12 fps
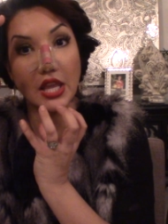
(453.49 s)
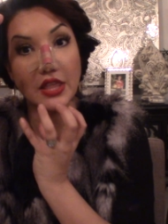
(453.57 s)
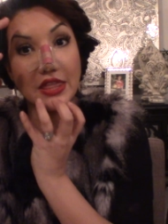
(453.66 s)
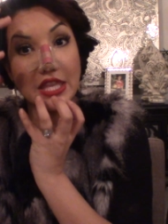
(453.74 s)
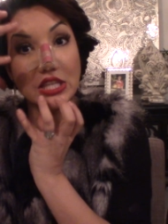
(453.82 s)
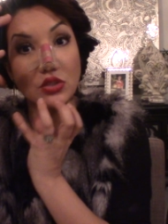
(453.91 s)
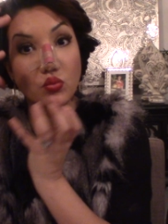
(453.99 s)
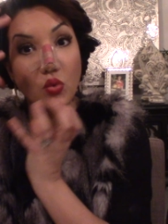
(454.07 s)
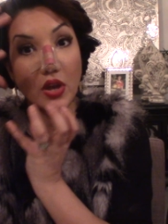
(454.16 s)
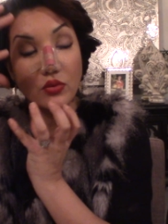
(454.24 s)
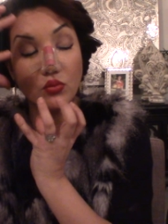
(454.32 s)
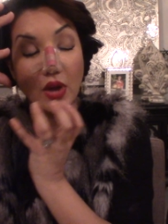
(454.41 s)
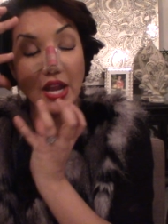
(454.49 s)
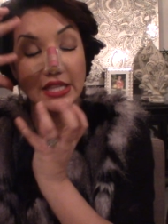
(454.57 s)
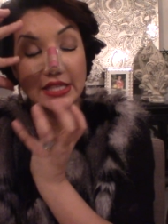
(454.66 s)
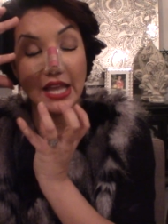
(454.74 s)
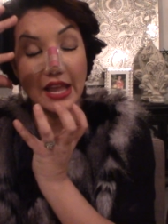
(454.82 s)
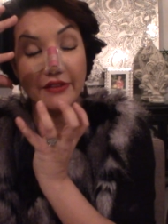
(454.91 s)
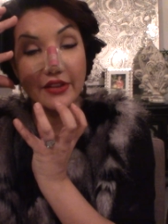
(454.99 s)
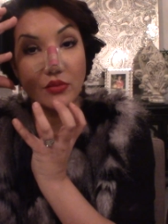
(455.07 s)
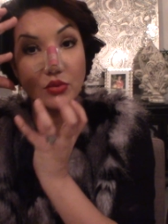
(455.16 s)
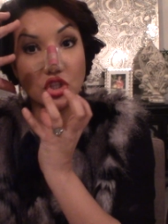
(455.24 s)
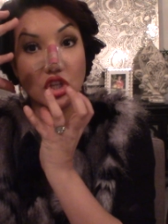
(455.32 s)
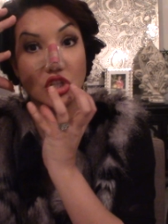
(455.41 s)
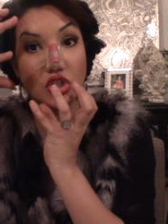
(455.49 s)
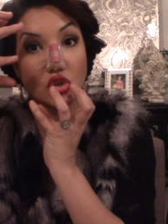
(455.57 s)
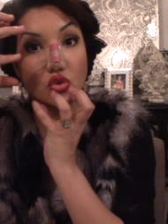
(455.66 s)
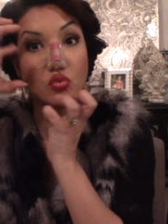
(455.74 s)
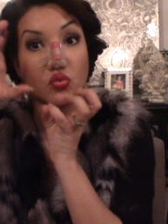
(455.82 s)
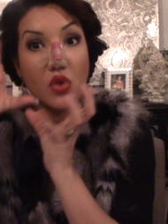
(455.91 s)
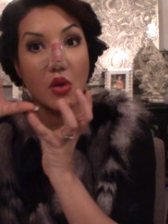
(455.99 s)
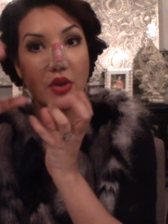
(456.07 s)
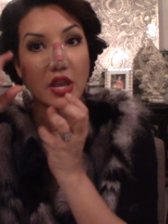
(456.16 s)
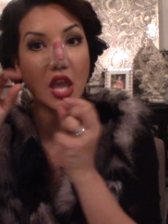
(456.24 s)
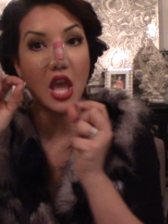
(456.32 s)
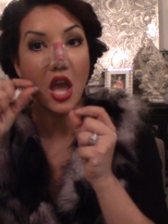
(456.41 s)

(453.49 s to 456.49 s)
This one right side of it was just growing.